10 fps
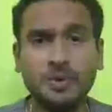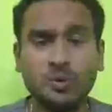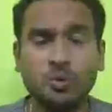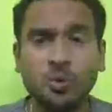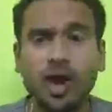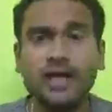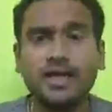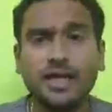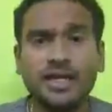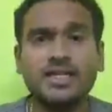what
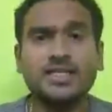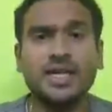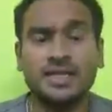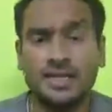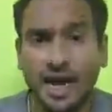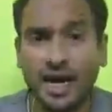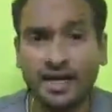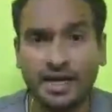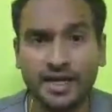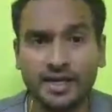is the
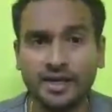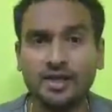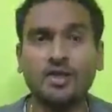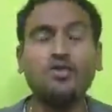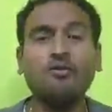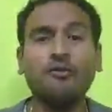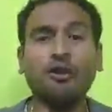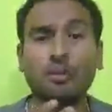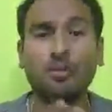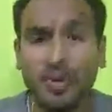target for
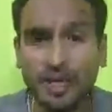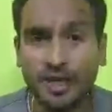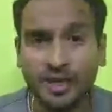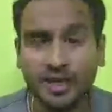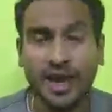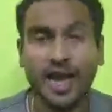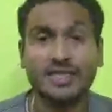me as an